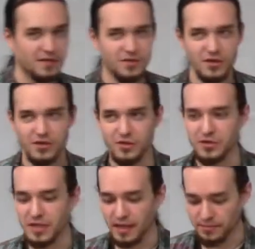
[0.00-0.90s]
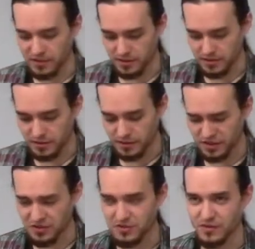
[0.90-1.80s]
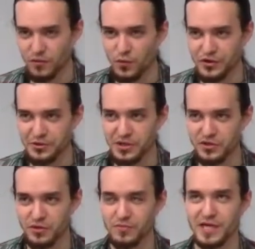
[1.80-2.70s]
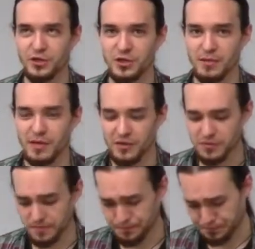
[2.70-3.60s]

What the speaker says: you don't worry too much about